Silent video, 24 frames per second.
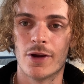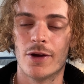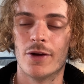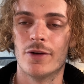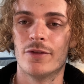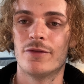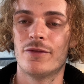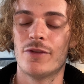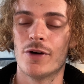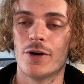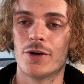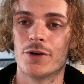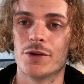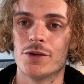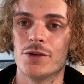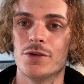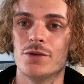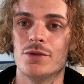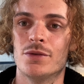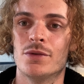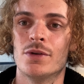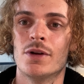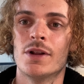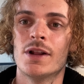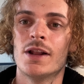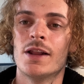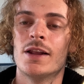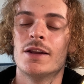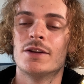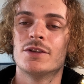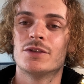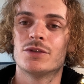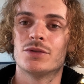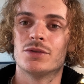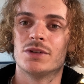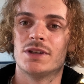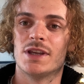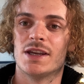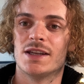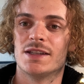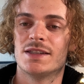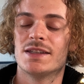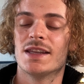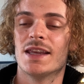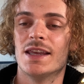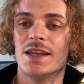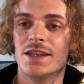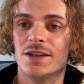for you to
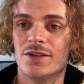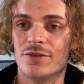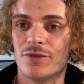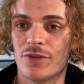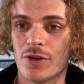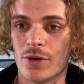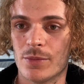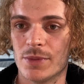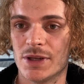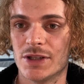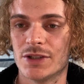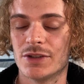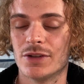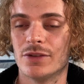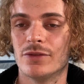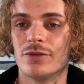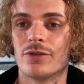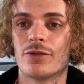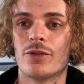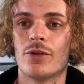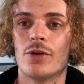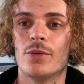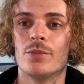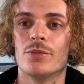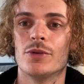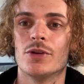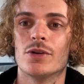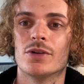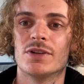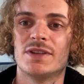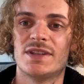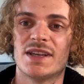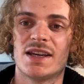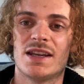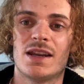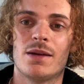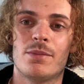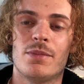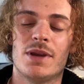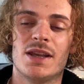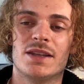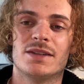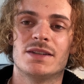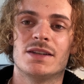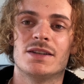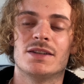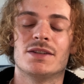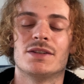get any information from your
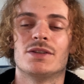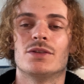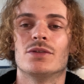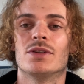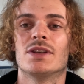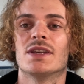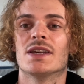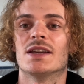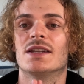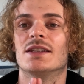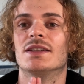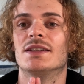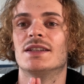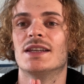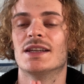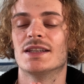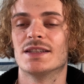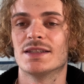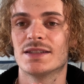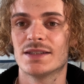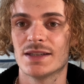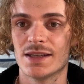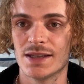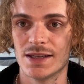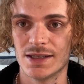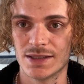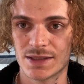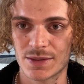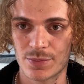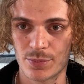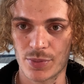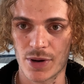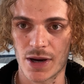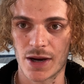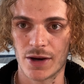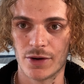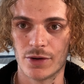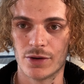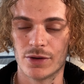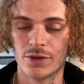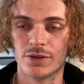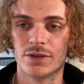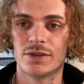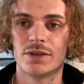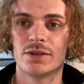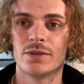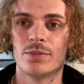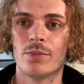databases. You can get
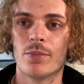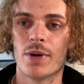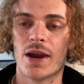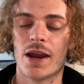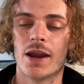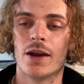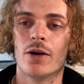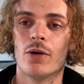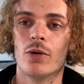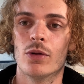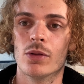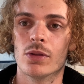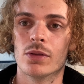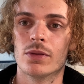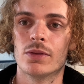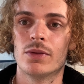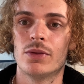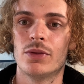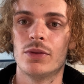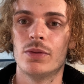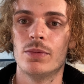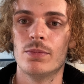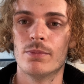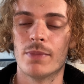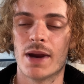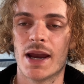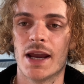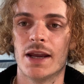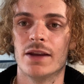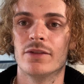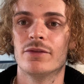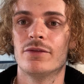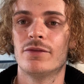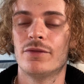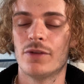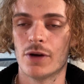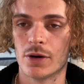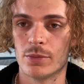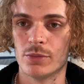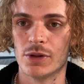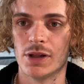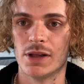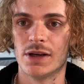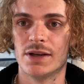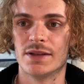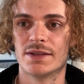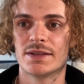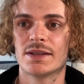inspired by all my
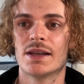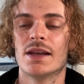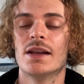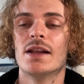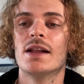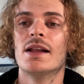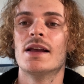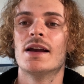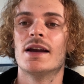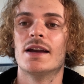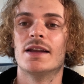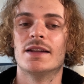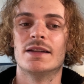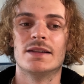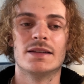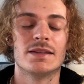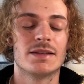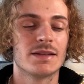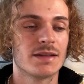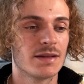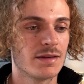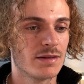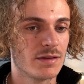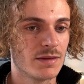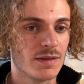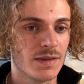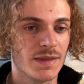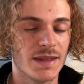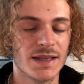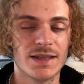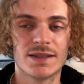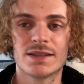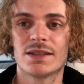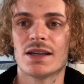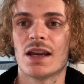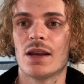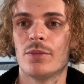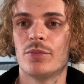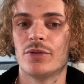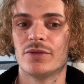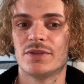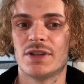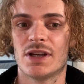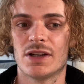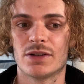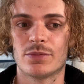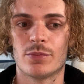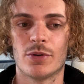formulas and this type
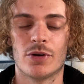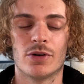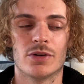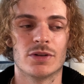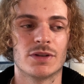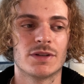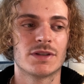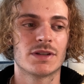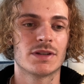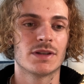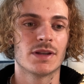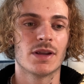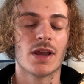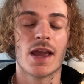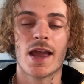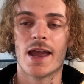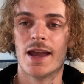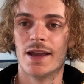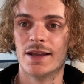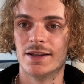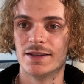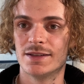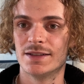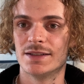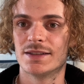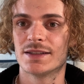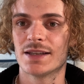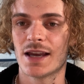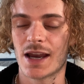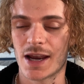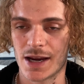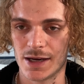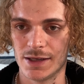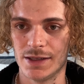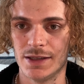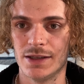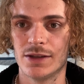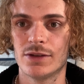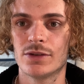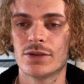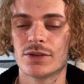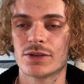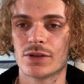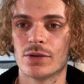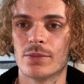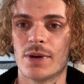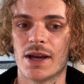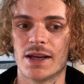of dashboards, and it's highly
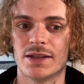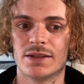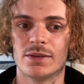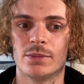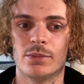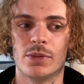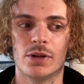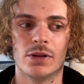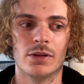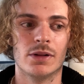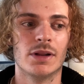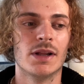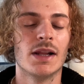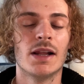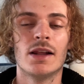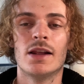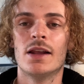customizable.